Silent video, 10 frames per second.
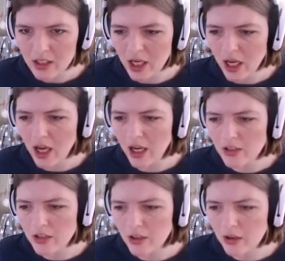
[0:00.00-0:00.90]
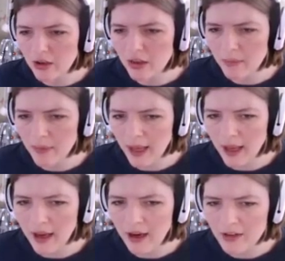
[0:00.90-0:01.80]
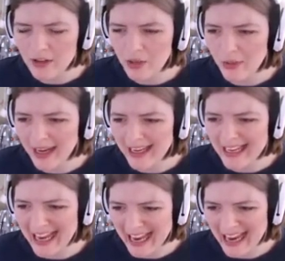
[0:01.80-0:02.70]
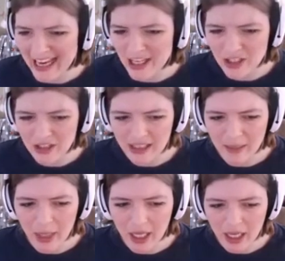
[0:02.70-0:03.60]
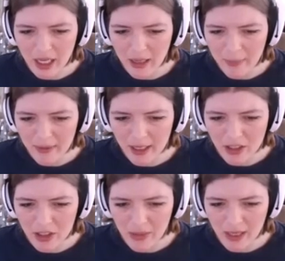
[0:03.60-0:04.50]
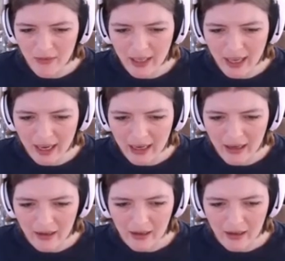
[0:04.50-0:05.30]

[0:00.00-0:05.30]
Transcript: Talk to the bear so I can age your little butt up. Actually, do we have a cake?